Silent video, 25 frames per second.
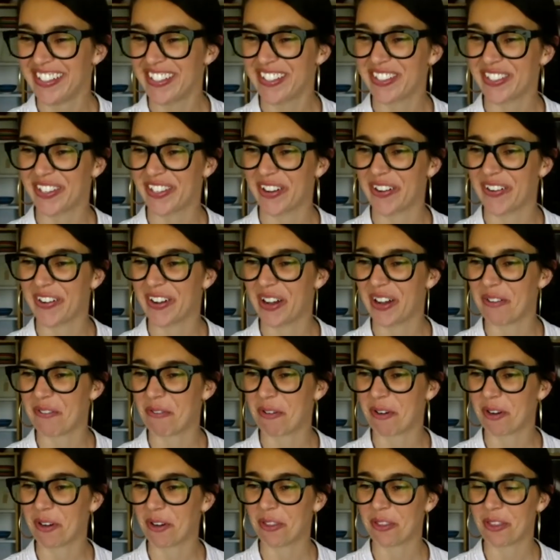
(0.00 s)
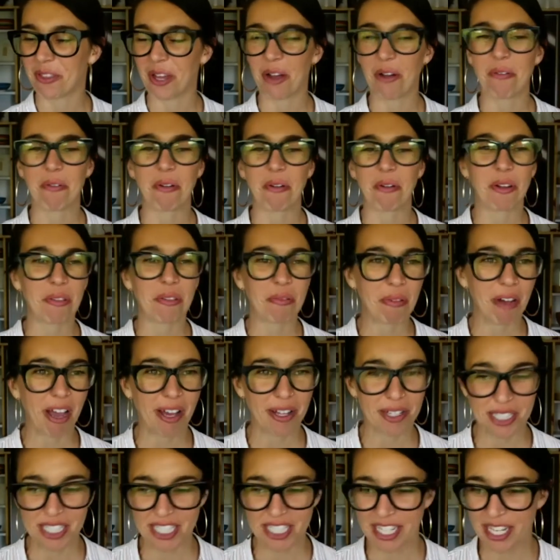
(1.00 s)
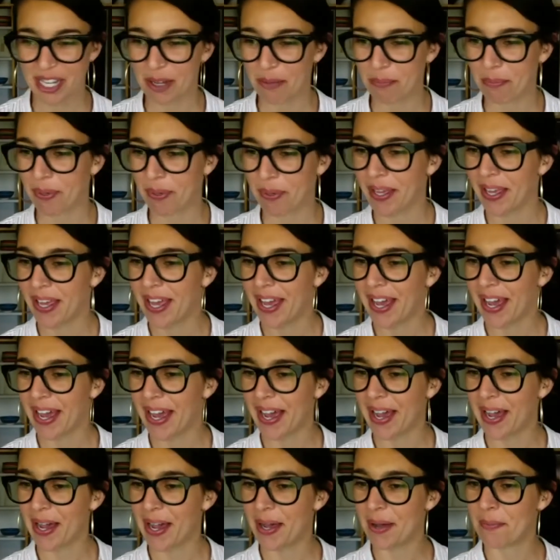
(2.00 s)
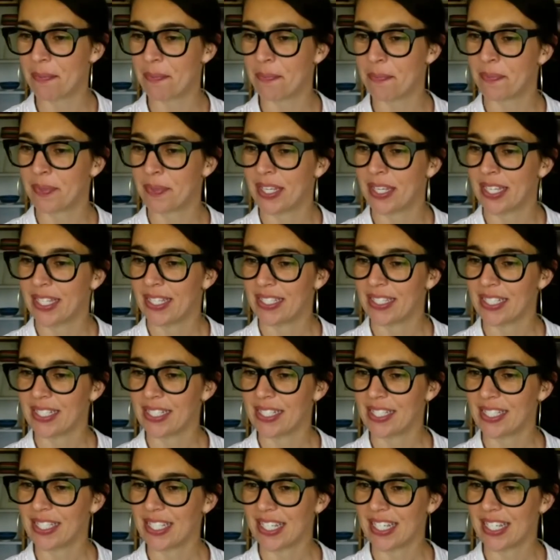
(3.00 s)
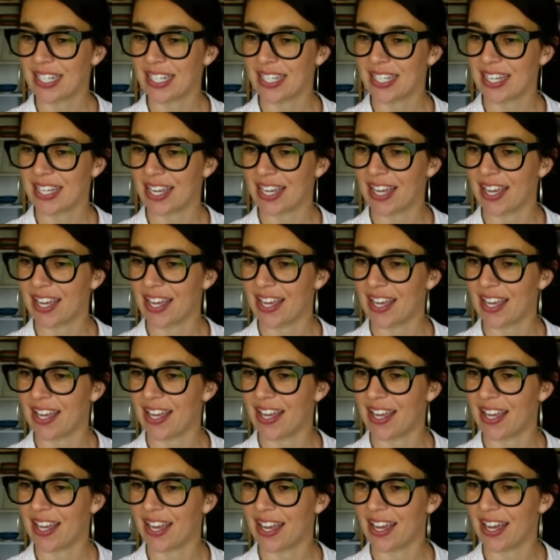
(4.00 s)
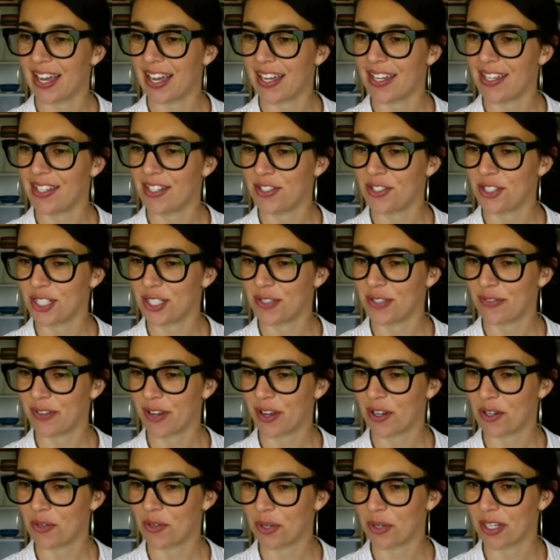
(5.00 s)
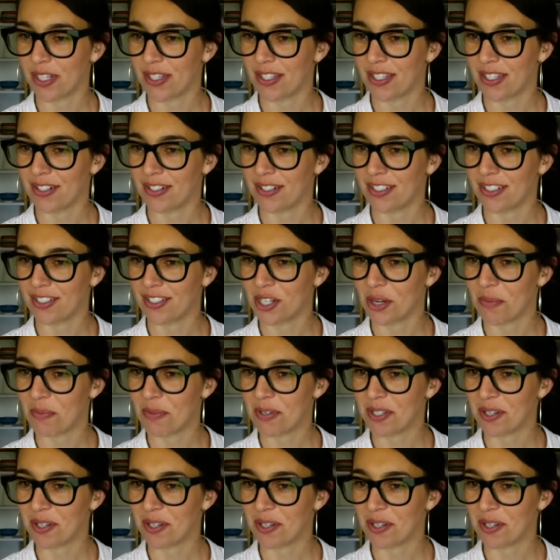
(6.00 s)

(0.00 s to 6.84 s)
so a worth a worthwhile tip. Um, let's see. I just found one. They're jumping